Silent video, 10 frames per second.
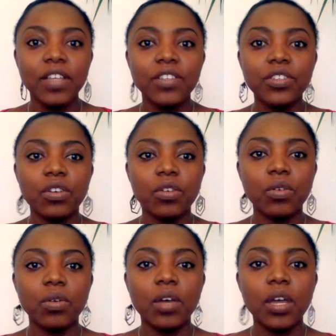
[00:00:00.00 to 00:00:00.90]

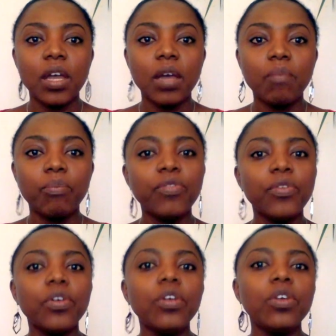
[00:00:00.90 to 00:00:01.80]
So
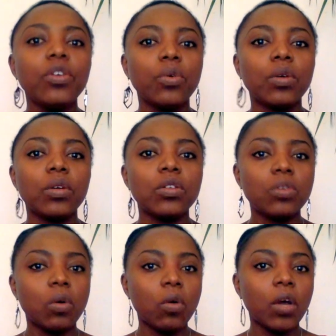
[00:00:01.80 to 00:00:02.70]
before you
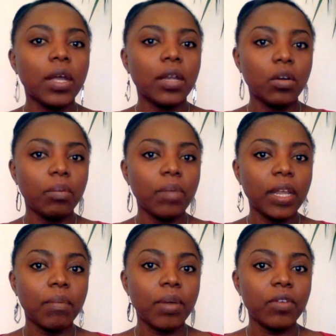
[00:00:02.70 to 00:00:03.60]
talk and
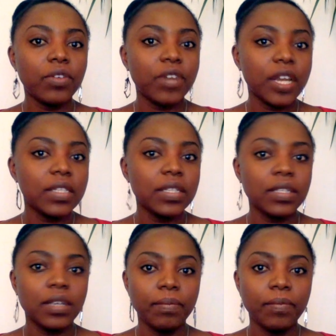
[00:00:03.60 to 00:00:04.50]
complain about racism,